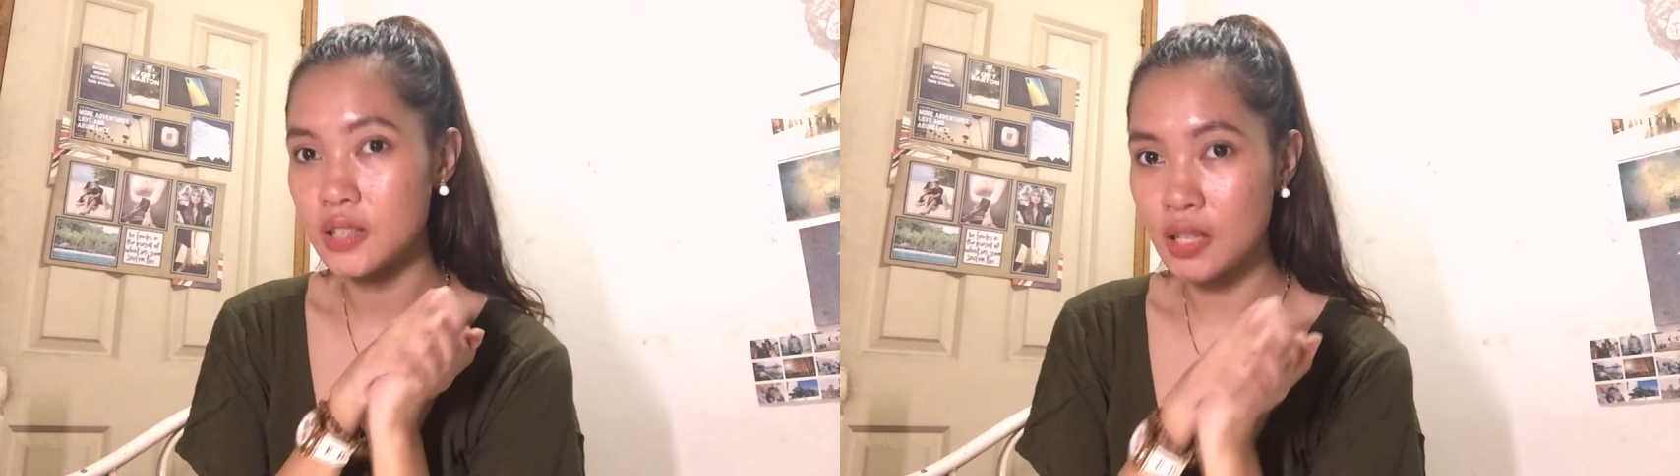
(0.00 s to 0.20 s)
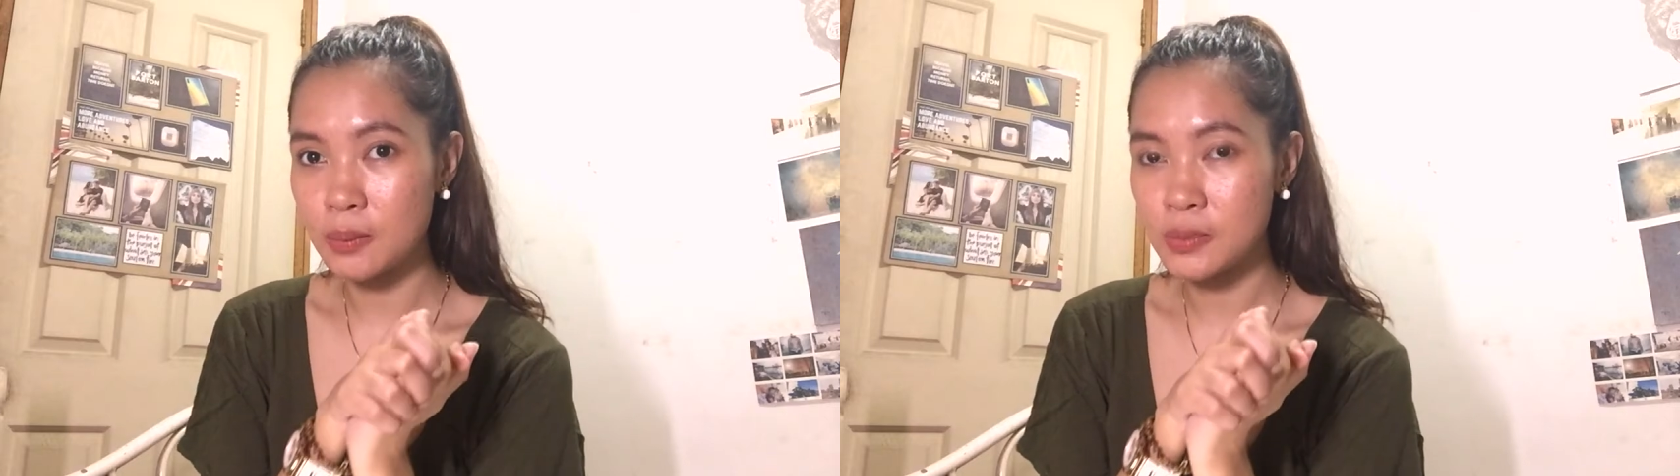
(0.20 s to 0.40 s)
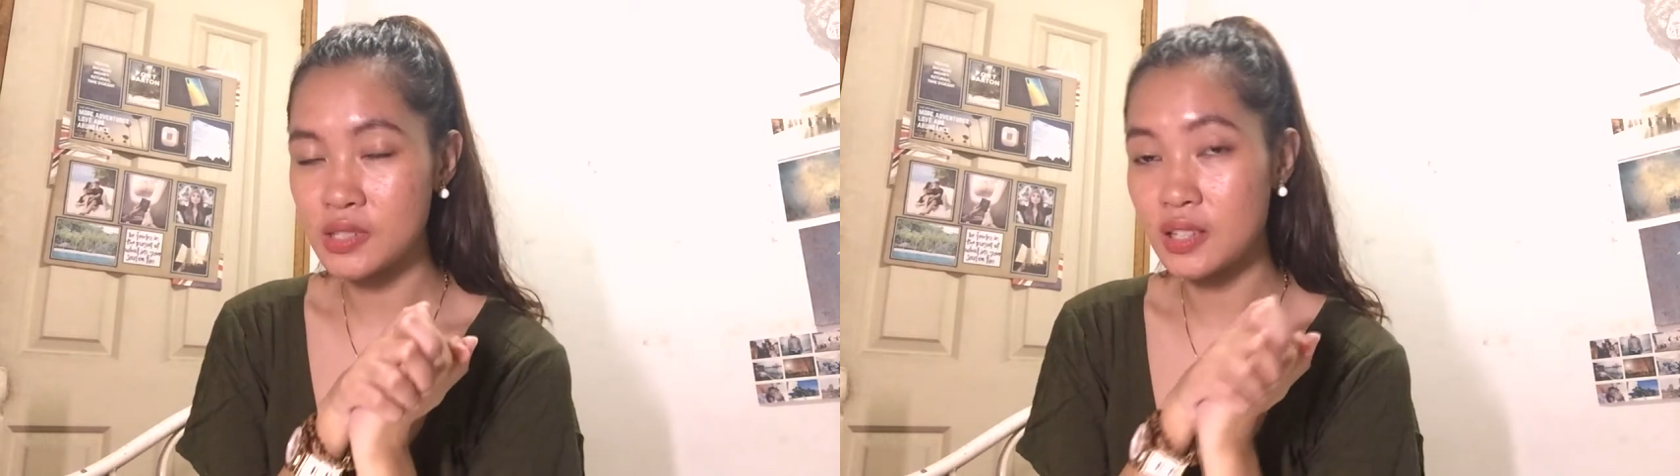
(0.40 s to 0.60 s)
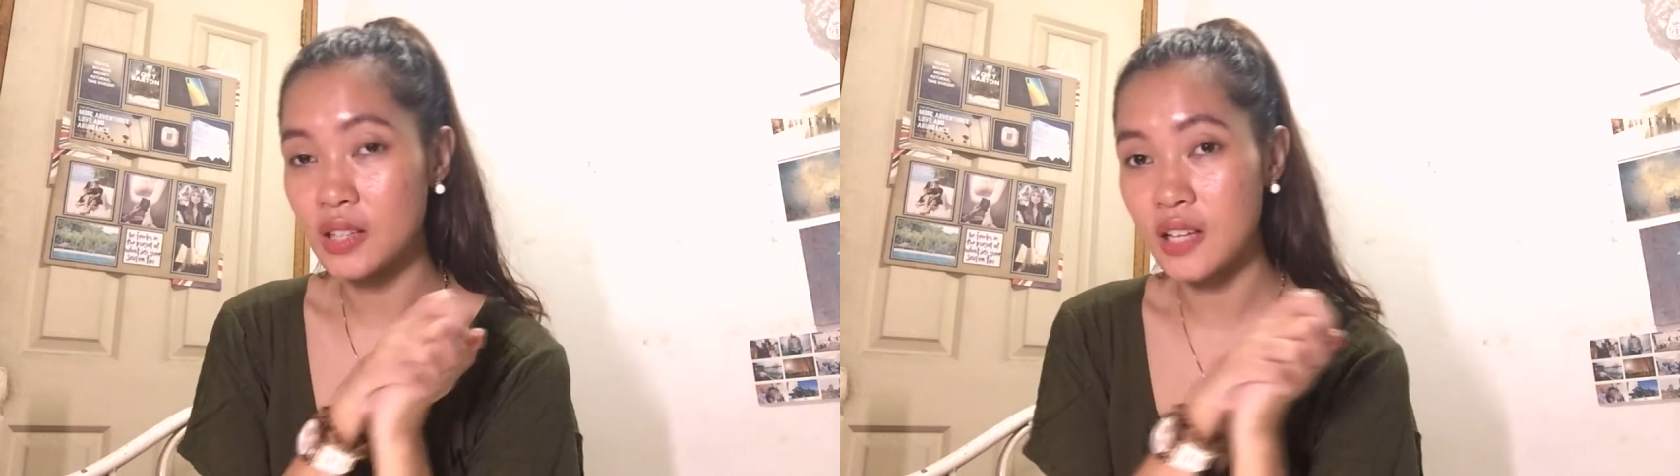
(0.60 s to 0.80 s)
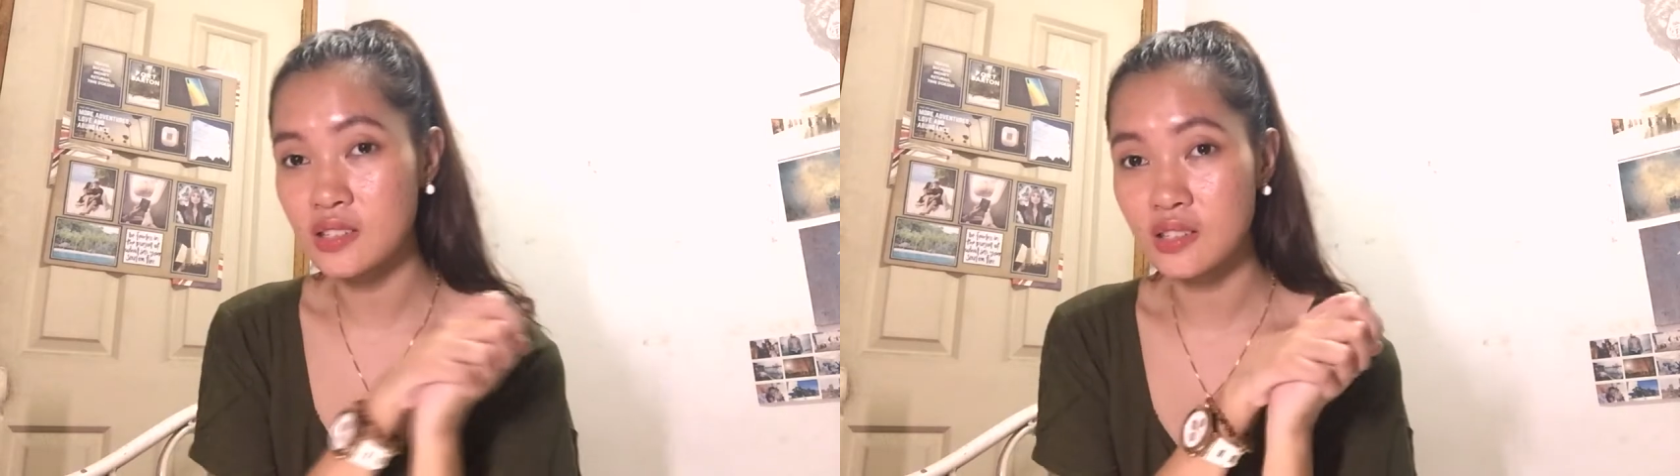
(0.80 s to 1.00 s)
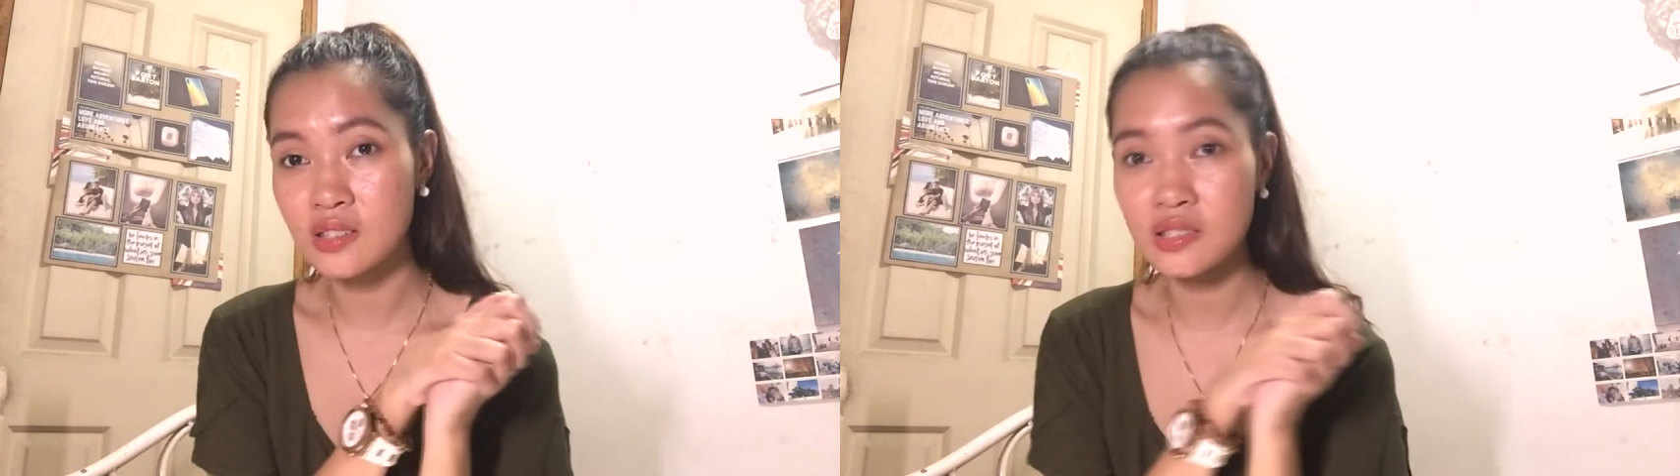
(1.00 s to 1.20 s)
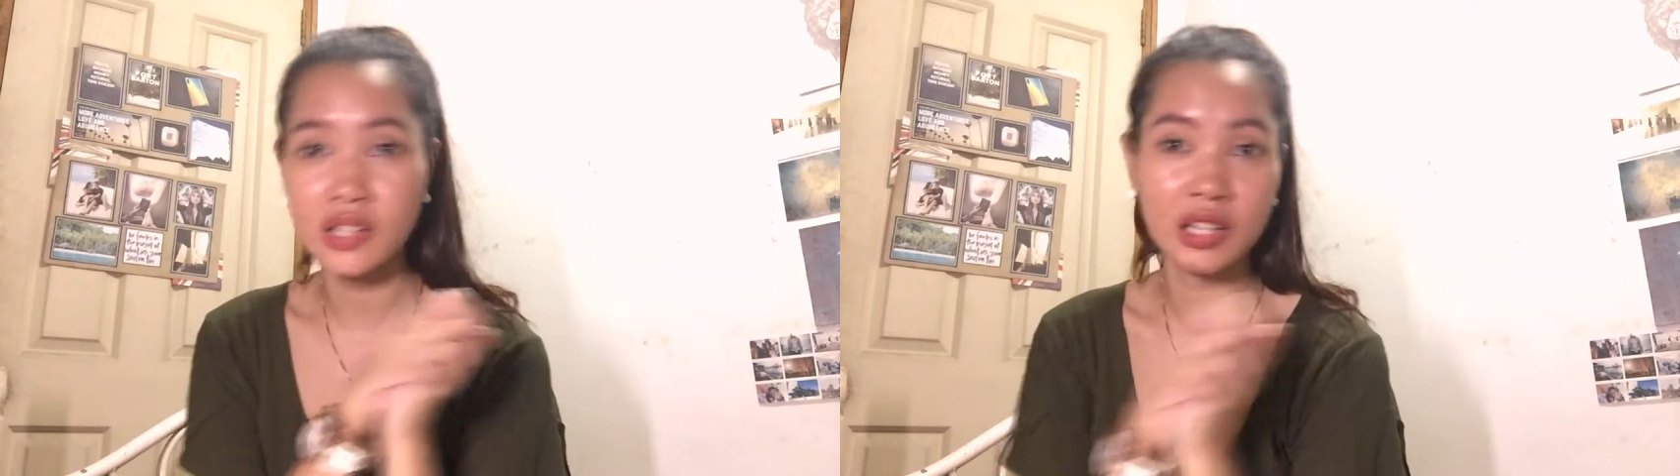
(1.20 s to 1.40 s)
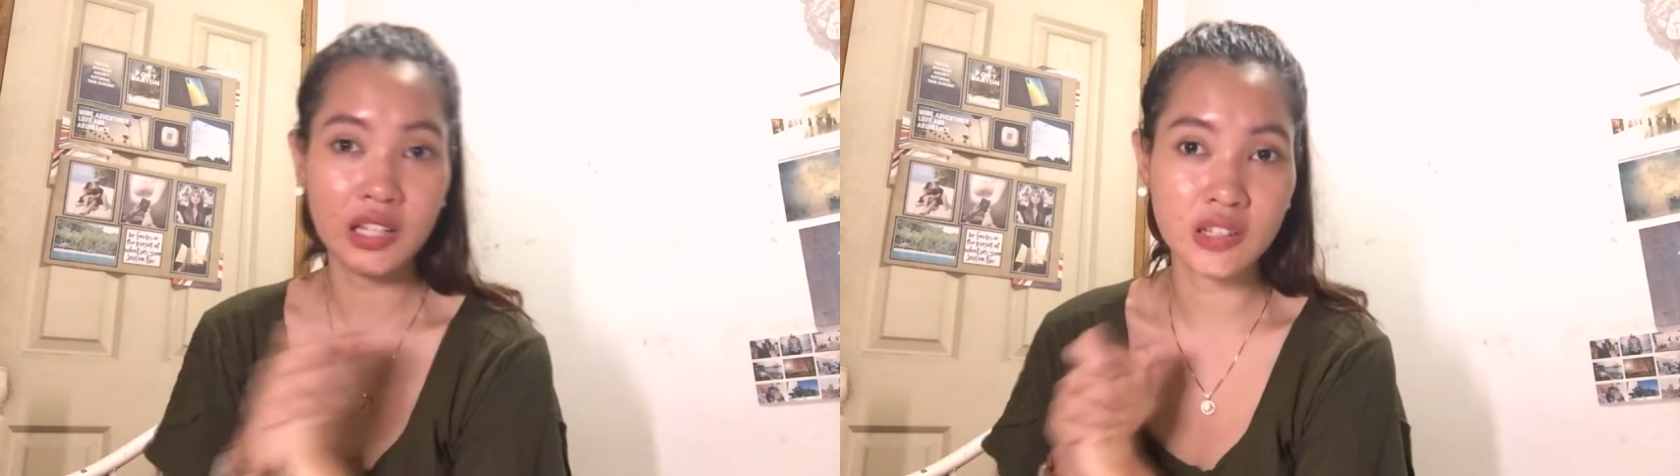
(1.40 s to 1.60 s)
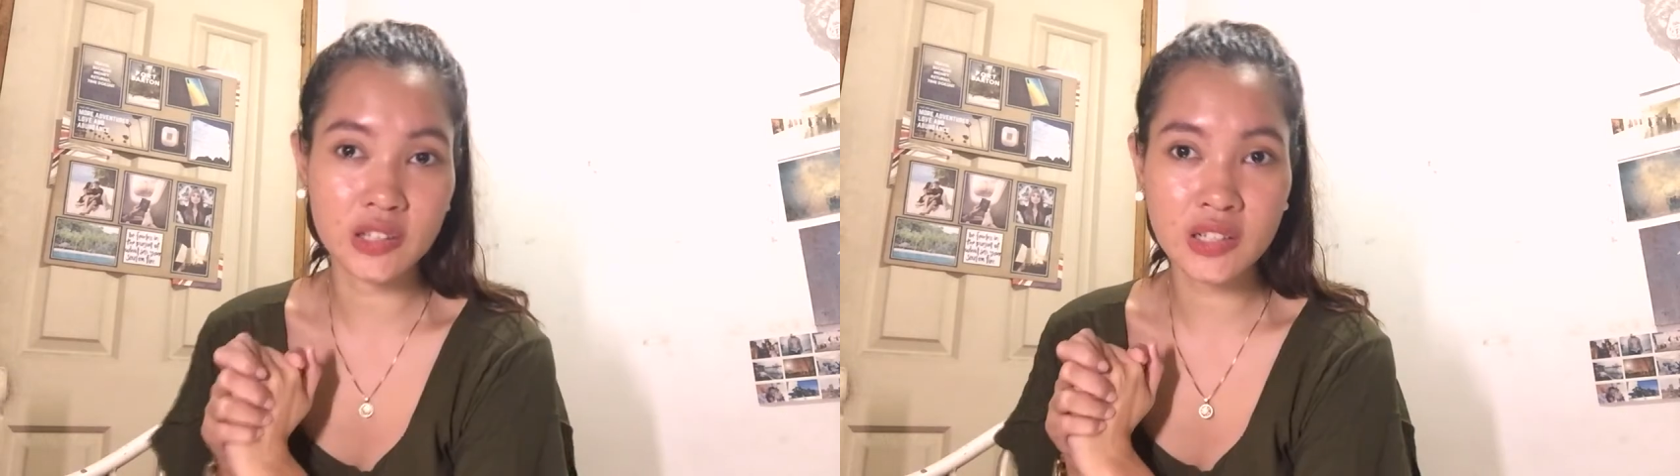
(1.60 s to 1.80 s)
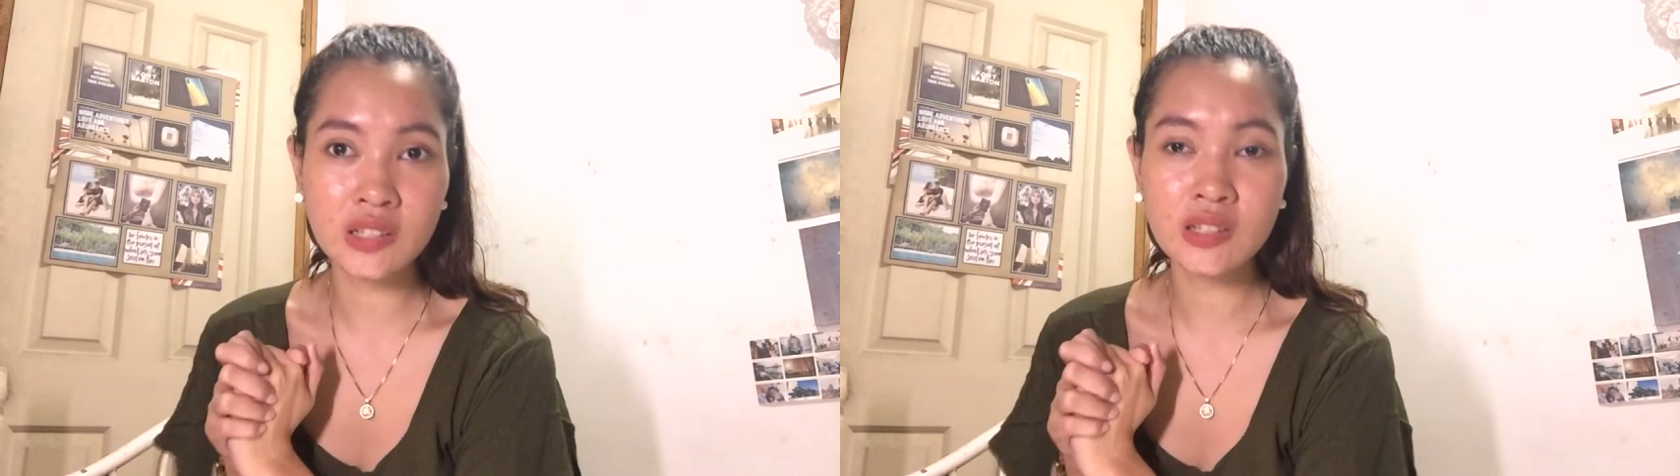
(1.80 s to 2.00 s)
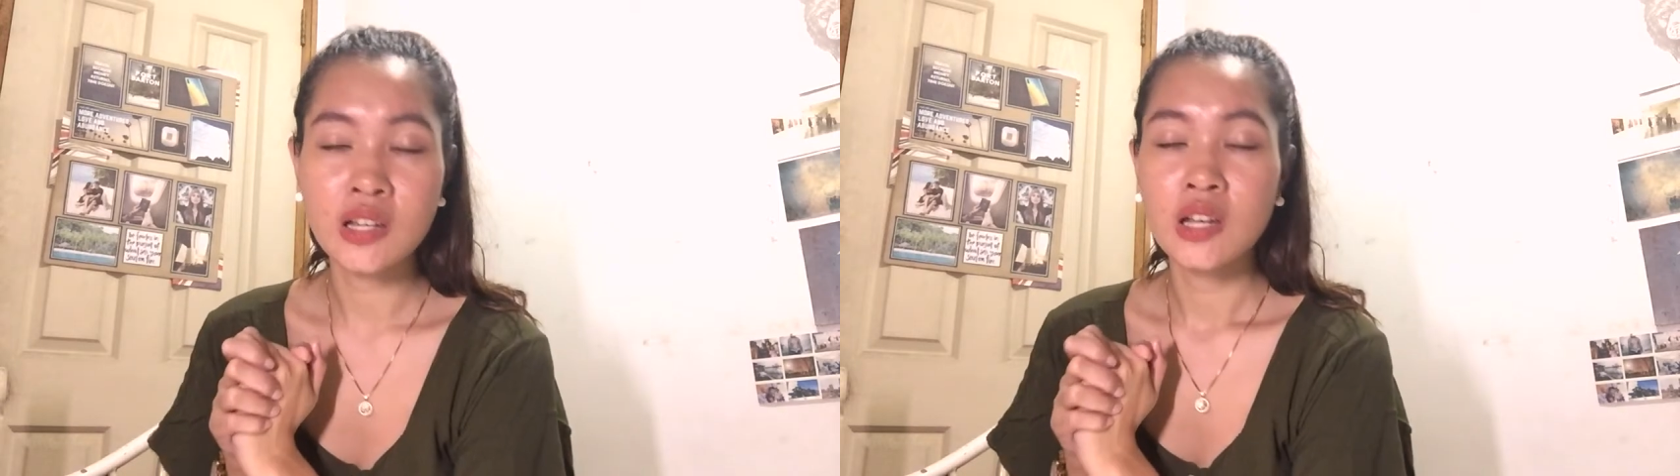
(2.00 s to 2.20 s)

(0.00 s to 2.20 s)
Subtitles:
tips and lessons that I learned.